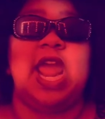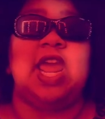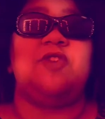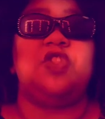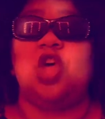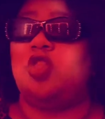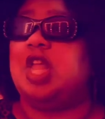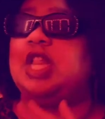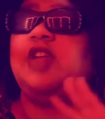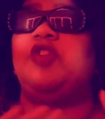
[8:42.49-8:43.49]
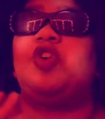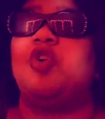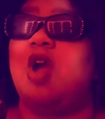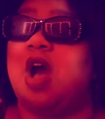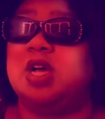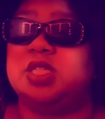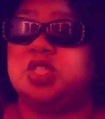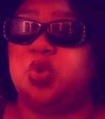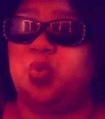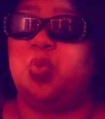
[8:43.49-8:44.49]
even though they live across
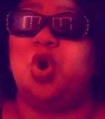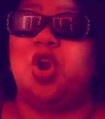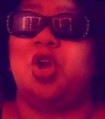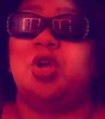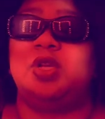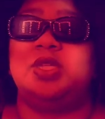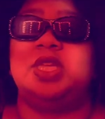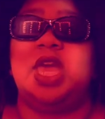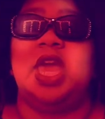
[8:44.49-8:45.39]
the world.